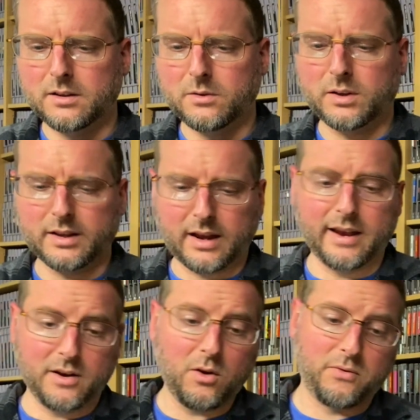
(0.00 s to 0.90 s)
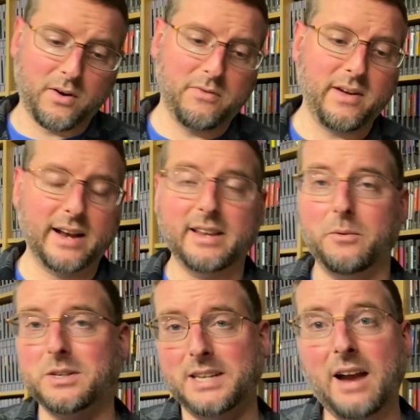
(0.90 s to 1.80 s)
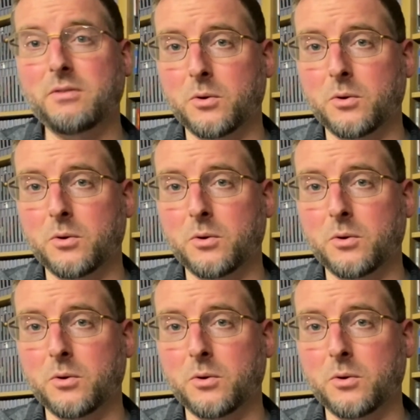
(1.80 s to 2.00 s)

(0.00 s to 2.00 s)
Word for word: well, I know for a fact it was never